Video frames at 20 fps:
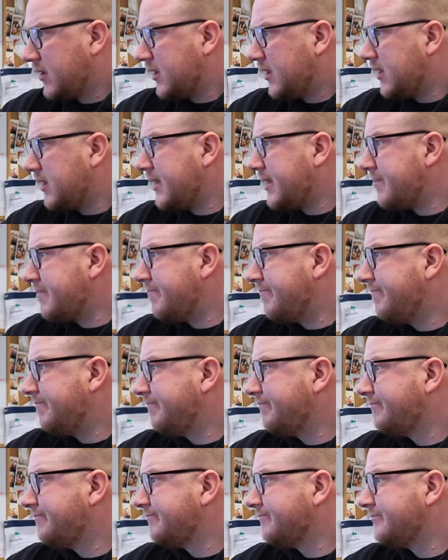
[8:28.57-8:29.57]
Um,
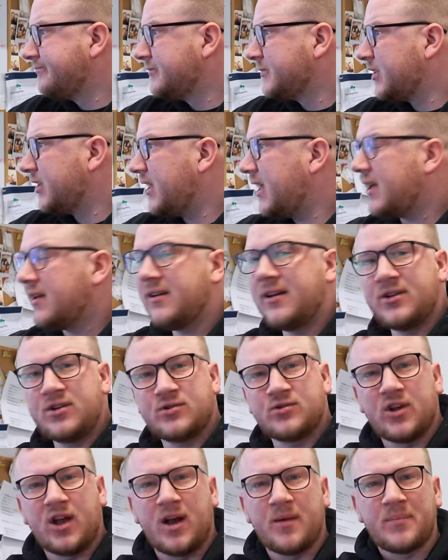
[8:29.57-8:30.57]
so yeah, I
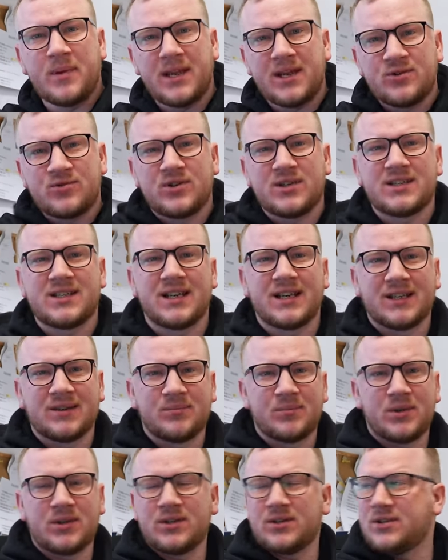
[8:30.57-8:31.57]
just thought that'd be interesting
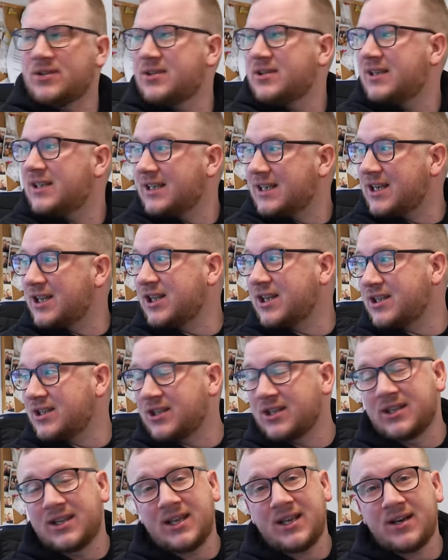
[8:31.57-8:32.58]
because that's, that's
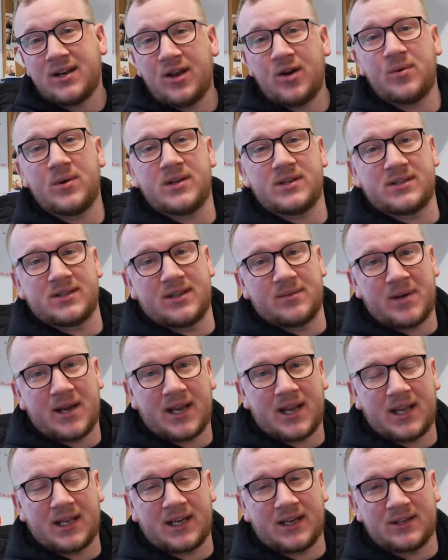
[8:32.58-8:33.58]
the lowest the
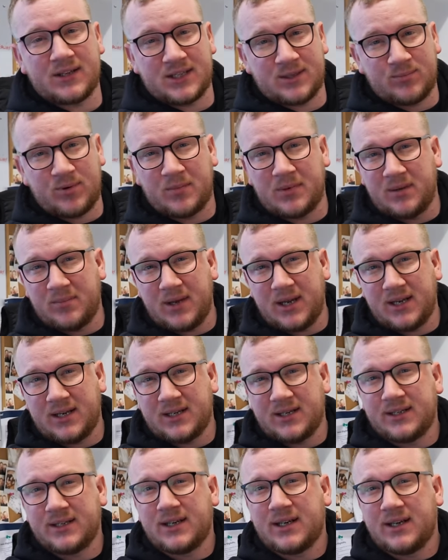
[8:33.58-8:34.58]
bank account's probably been
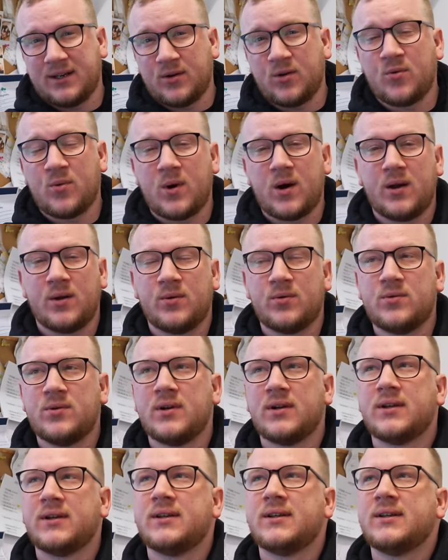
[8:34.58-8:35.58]
in a little while.
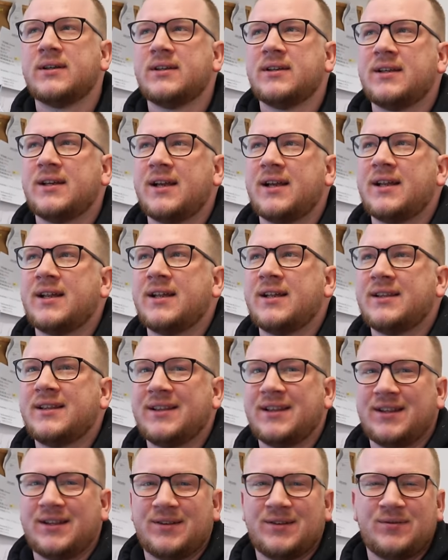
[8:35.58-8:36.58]
Uh,
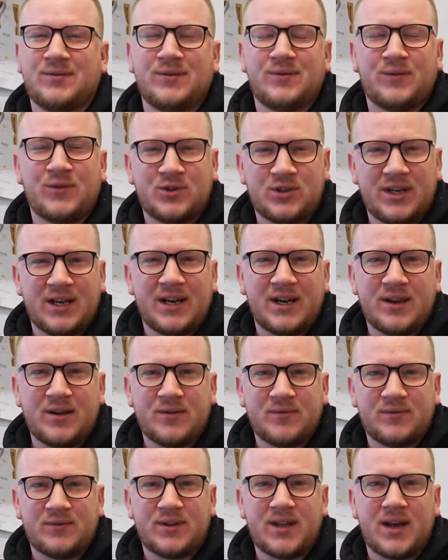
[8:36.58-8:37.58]
if you've seen any
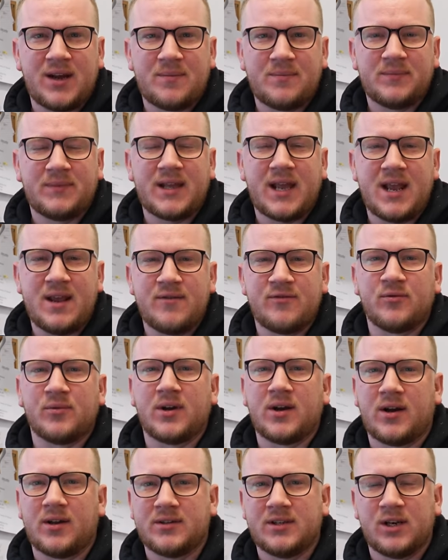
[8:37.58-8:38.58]
of um, Dave from
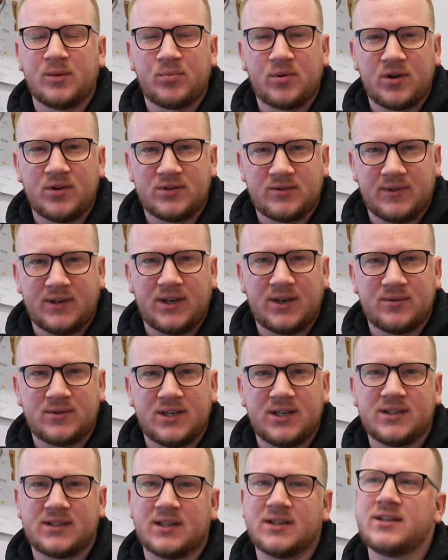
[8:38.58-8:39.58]
Car Dealer Pro's videos,
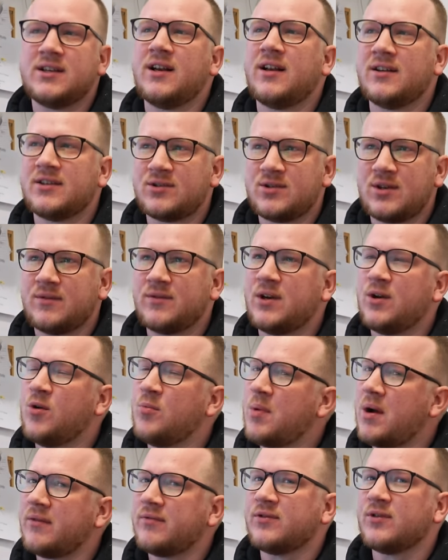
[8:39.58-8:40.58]
he says he likes to have a little
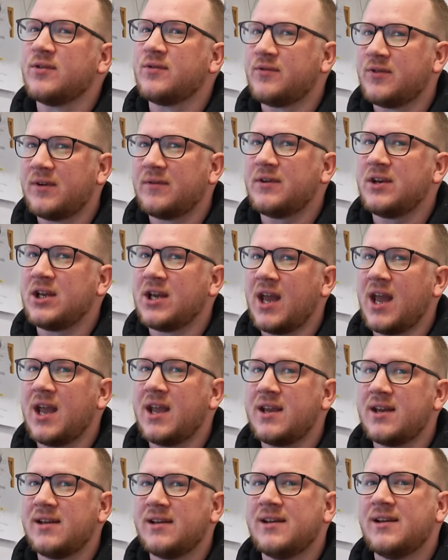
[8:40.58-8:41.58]
buffer of
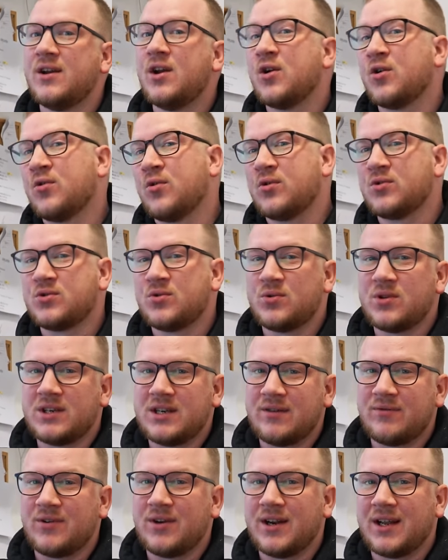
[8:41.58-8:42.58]
50k across all the
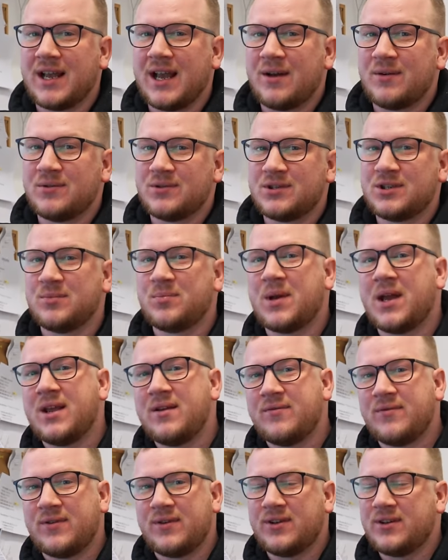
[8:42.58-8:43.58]
different accounts to pay
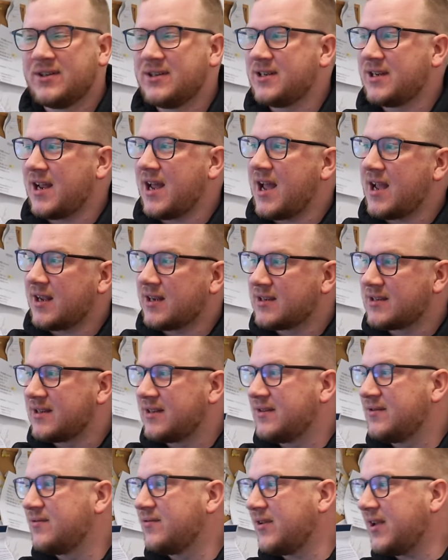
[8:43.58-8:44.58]
for tax
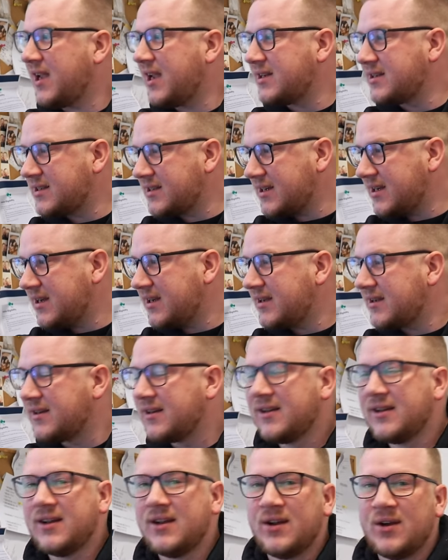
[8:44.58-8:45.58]
and VAT and
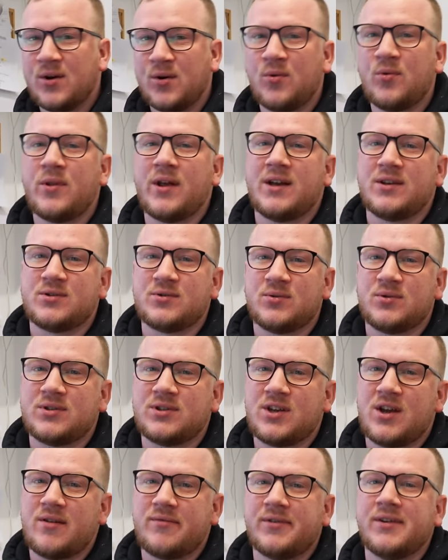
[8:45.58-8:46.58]
all that sort of
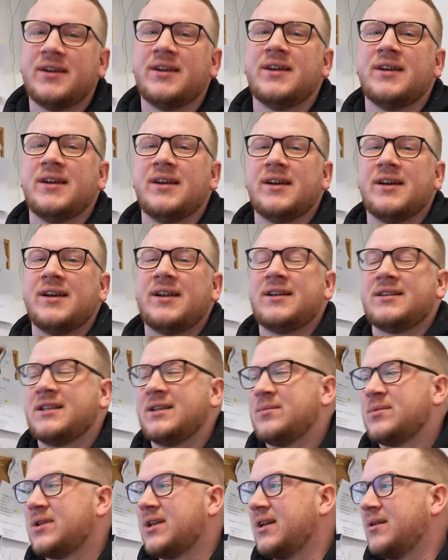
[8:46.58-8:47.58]
stuff. And it
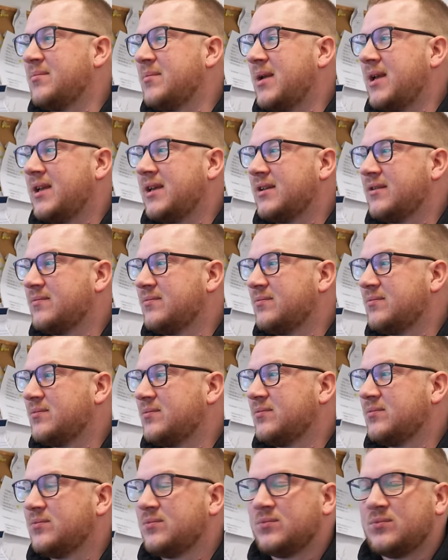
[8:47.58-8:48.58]
seems like me and
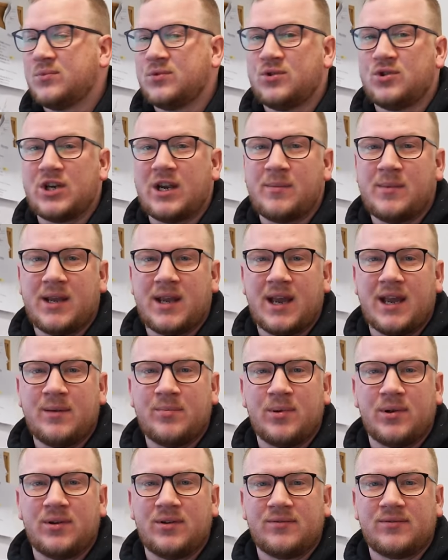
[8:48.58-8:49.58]
Jamie
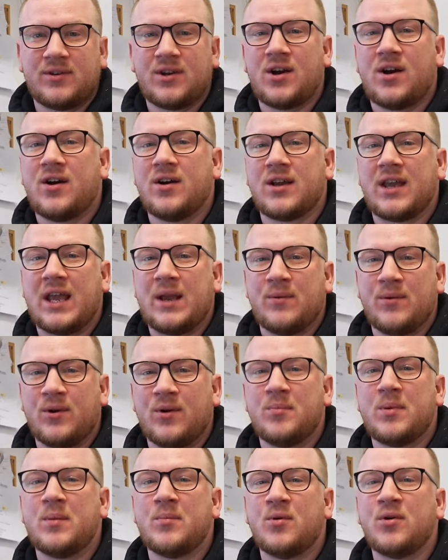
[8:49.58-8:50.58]
Capel of Khaki were
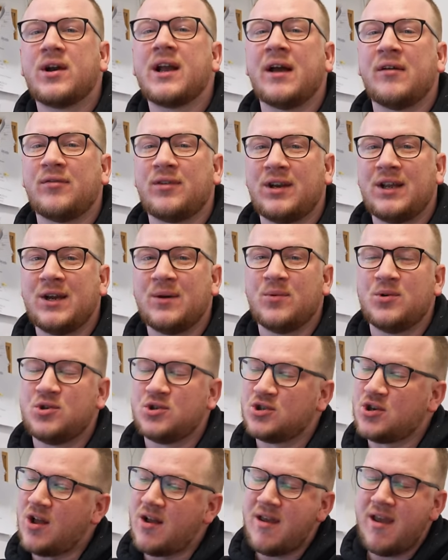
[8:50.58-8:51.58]
a bit more cavalier. We're
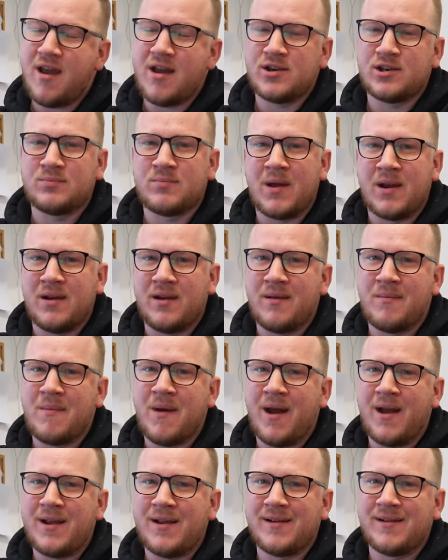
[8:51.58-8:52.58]
just like, yeah, spend it,
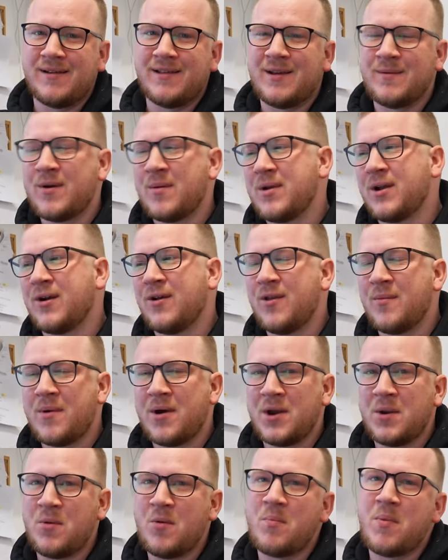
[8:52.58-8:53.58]
mate. And then when we got the
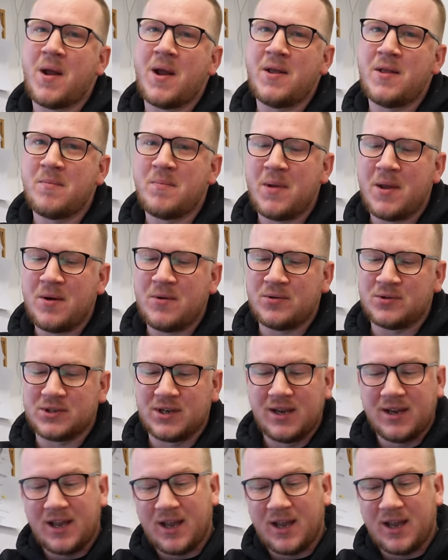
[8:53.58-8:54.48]
money, we'll pay the bills.